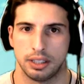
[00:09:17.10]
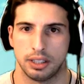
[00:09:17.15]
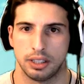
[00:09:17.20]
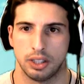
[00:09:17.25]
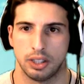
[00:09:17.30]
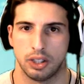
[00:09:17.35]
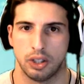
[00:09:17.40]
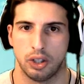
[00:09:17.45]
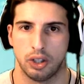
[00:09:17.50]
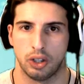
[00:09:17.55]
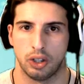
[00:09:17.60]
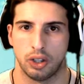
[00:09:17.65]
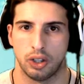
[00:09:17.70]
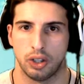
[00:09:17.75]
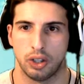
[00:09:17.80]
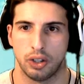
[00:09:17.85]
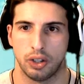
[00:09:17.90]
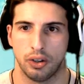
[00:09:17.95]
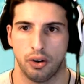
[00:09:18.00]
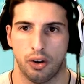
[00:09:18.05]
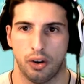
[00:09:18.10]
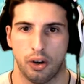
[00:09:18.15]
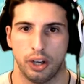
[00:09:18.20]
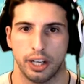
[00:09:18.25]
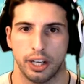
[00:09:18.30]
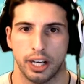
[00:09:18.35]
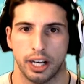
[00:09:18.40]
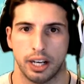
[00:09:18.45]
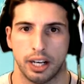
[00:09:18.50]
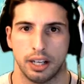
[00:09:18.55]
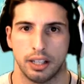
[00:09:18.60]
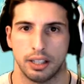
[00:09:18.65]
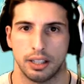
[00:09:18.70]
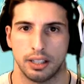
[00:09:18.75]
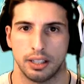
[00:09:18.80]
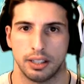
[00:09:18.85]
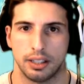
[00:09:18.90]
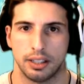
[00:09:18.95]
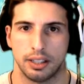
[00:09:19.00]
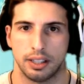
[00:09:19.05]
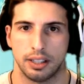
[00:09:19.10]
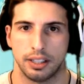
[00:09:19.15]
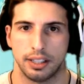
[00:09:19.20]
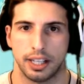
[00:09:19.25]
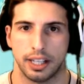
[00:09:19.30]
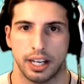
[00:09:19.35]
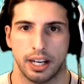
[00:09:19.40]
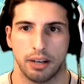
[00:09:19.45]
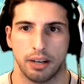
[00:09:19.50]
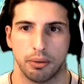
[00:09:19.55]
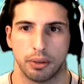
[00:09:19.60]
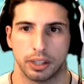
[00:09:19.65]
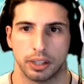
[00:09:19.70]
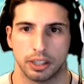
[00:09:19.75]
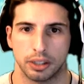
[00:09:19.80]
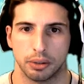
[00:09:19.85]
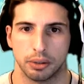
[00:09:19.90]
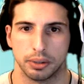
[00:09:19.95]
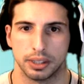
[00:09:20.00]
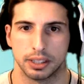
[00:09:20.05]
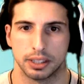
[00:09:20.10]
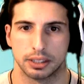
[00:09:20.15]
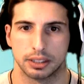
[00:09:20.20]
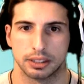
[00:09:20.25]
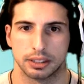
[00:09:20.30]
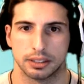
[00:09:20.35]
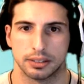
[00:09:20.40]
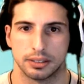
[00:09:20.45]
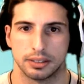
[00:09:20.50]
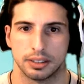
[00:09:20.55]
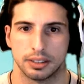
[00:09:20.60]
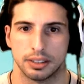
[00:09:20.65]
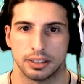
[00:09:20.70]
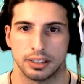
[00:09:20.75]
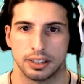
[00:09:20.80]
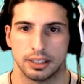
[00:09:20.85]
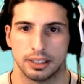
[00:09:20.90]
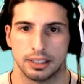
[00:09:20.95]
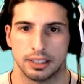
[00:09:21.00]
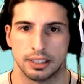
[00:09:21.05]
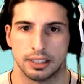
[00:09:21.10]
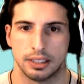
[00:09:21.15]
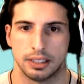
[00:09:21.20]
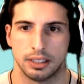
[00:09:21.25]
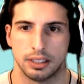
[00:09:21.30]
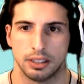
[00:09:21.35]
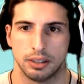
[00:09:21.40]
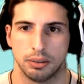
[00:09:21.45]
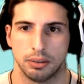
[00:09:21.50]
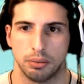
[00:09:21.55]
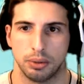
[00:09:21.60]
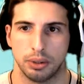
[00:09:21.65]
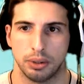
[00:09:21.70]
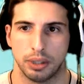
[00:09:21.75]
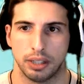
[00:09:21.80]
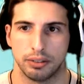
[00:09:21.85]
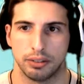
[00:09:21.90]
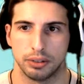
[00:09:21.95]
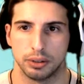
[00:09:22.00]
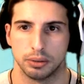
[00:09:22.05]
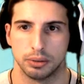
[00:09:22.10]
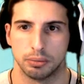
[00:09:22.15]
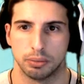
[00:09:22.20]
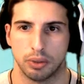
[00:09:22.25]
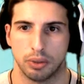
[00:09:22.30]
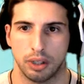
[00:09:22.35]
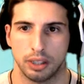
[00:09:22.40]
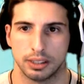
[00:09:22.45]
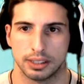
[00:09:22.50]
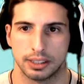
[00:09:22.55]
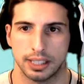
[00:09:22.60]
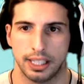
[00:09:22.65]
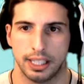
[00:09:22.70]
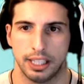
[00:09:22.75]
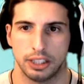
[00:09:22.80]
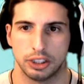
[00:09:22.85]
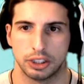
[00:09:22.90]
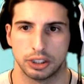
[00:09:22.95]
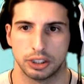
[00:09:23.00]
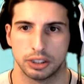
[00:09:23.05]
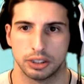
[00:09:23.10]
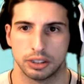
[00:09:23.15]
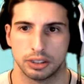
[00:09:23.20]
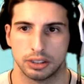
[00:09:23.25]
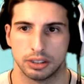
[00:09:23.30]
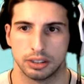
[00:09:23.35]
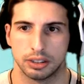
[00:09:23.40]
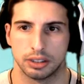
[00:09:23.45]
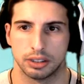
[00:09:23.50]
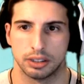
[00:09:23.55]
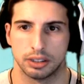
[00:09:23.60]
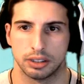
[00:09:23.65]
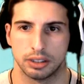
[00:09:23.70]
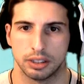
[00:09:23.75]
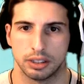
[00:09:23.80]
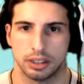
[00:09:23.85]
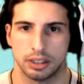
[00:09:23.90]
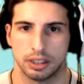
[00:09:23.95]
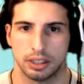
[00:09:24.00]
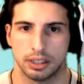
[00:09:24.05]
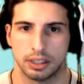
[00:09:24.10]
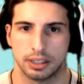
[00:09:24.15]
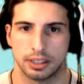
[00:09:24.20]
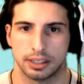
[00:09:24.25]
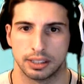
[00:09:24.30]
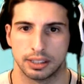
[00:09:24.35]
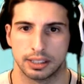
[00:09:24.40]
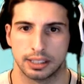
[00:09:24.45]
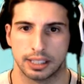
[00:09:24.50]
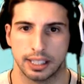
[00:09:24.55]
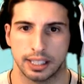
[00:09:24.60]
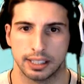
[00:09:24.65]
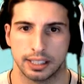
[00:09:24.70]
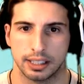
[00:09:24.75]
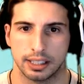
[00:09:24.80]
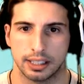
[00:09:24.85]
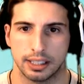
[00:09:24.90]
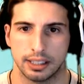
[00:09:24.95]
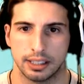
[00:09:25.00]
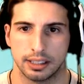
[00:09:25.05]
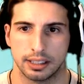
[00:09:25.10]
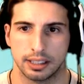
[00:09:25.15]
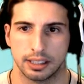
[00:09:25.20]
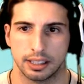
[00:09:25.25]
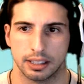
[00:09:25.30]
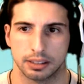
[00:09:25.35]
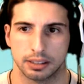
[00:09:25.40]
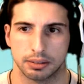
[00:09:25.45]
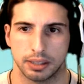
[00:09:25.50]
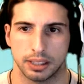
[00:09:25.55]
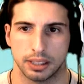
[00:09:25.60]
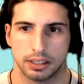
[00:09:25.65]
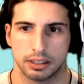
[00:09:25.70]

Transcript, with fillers: Oh, oh yeah. Yeah, we're going to go with this. What do you have, you? Bronze Edge? Can't get anything else, right?